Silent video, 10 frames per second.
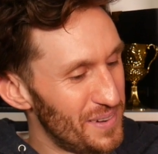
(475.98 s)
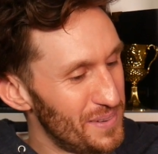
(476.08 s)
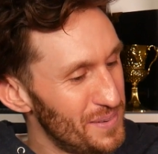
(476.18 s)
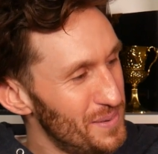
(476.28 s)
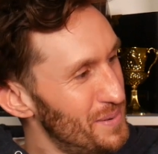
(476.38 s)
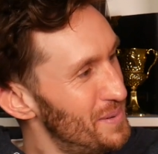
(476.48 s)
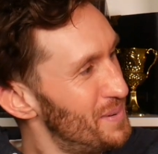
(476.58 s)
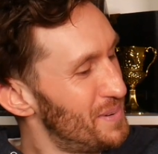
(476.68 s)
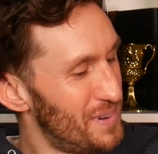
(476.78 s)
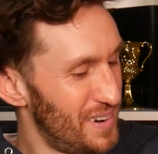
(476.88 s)

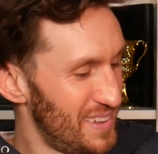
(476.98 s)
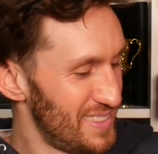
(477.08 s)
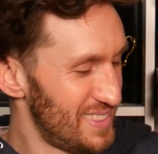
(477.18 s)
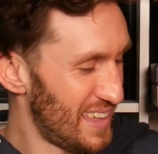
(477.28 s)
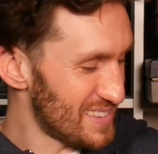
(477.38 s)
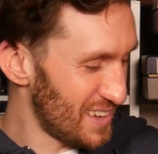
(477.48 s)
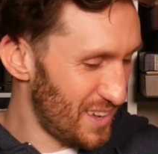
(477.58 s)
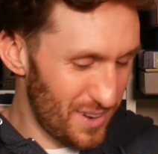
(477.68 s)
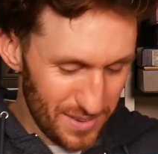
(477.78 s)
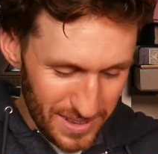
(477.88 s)
Ooh, that's a
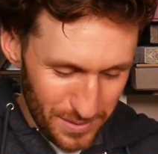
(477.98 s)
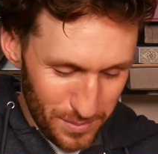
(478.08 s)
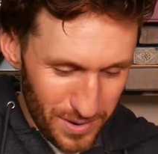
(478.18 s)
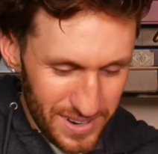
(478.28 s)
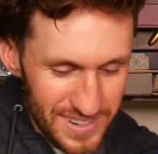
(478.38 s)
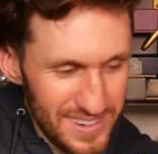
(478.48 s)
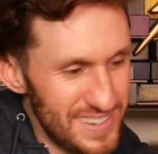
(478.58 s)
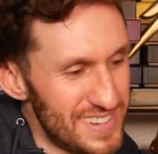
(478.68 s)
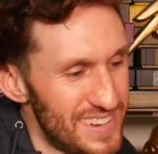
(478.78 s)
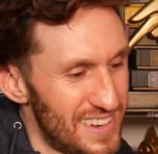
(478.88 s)
cute little wand.